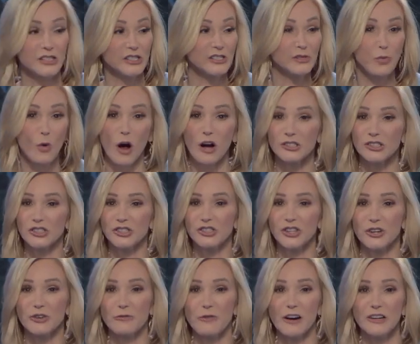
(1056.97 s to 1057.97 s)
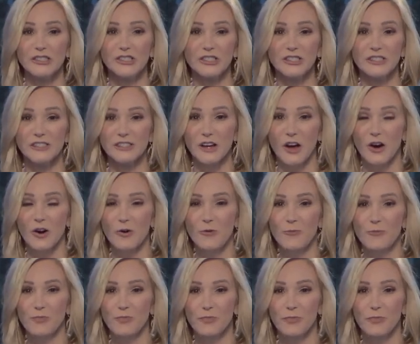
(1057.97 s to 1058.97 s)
just watch generations go?